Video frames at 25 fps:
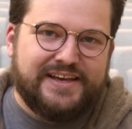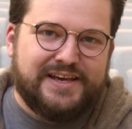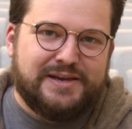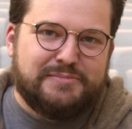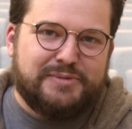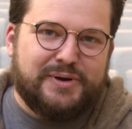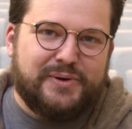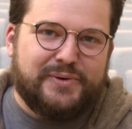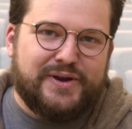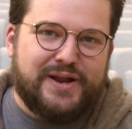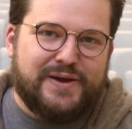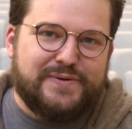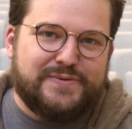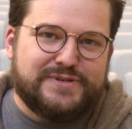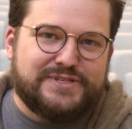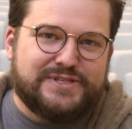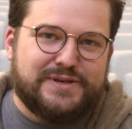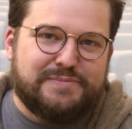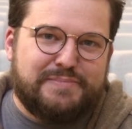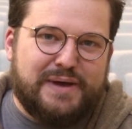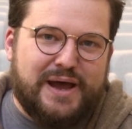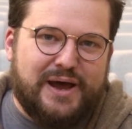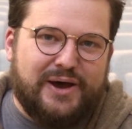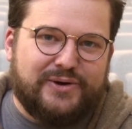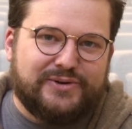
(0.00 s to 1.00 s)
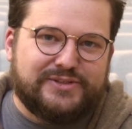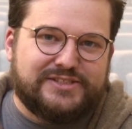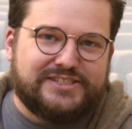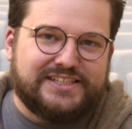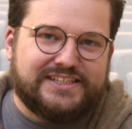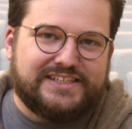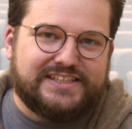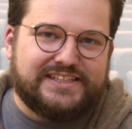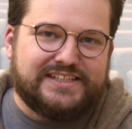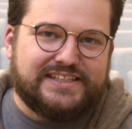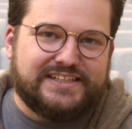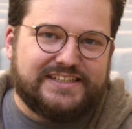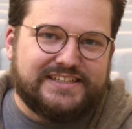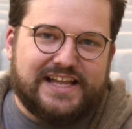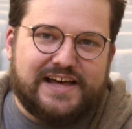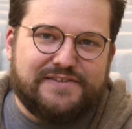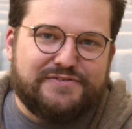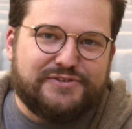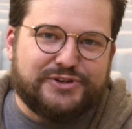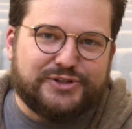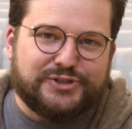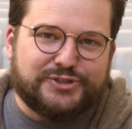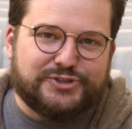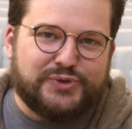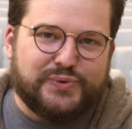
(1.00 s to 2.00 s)
But when I was about
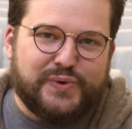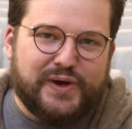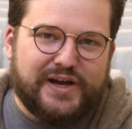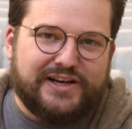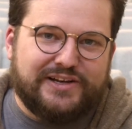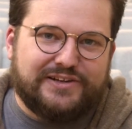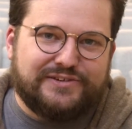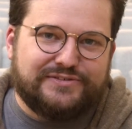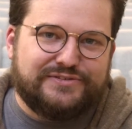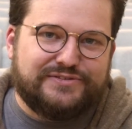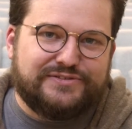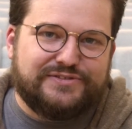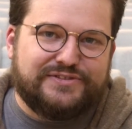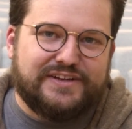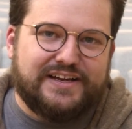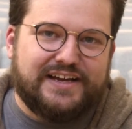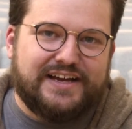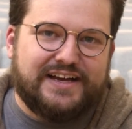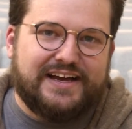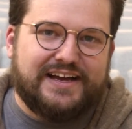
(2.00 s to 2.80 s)
11 or 12,